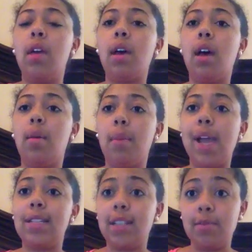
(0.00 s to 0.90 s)

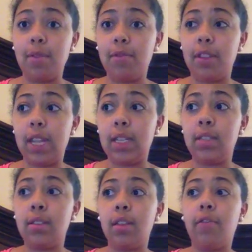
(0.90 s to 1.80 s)
My assessment for
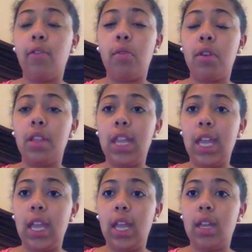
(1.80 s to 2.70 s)
this, for
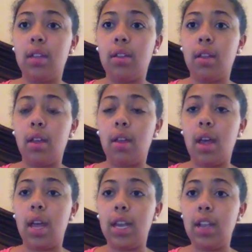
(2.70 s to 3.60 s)
the
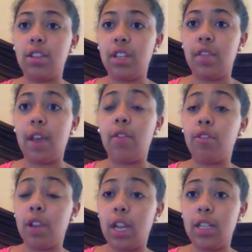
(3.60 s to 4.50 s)
narrative, I would
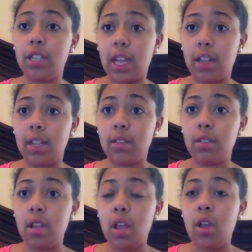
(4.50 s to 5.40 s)
create a checklist
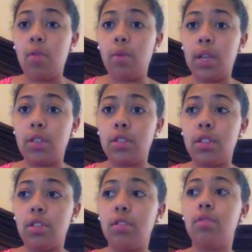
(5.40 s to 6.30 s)
which the
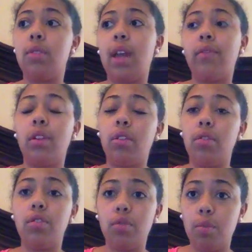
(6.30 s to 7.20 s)
students would have to
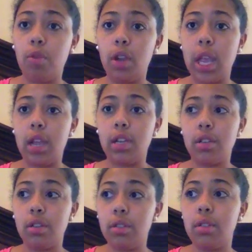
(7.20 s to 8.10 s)
include 2 or more
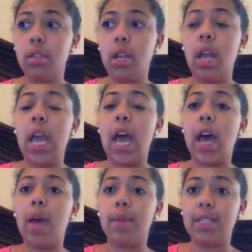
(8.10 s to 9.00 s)
characters,
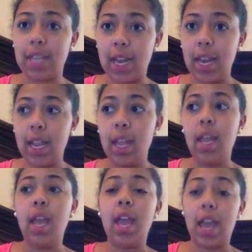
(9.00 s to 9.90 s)
a setting,
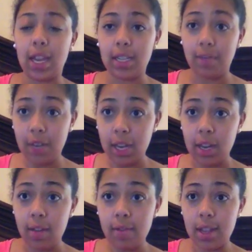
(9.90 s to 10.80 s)
activity
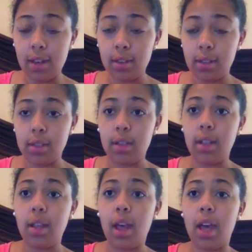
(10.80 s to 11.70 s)
and event,
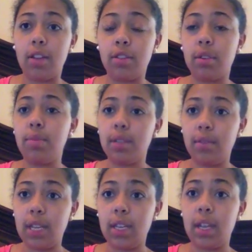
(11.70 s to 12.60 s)
descriptive
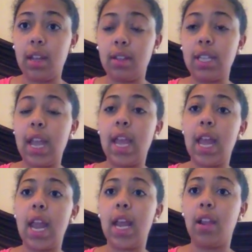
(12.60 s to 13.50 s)
details,
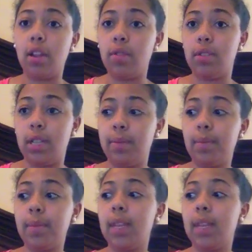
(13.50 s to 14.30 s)
and a closing.